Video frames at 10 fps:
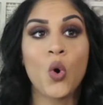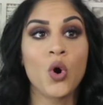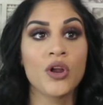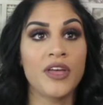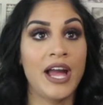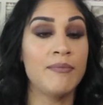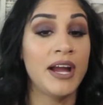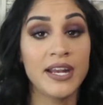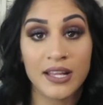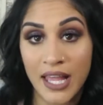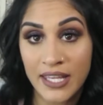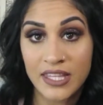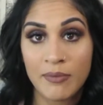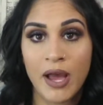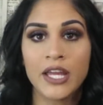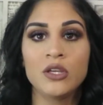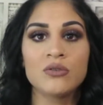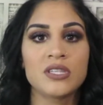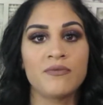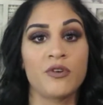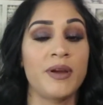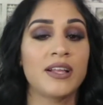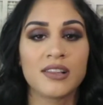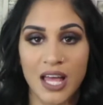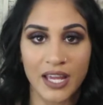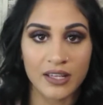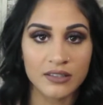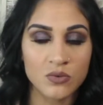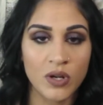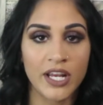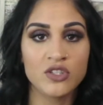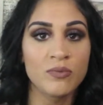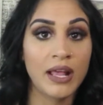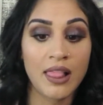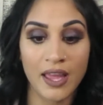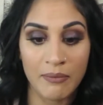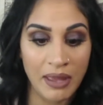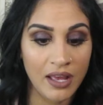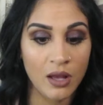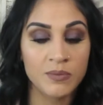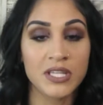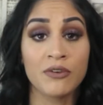or I might not like them. I use them for my clients when I do my client makeups,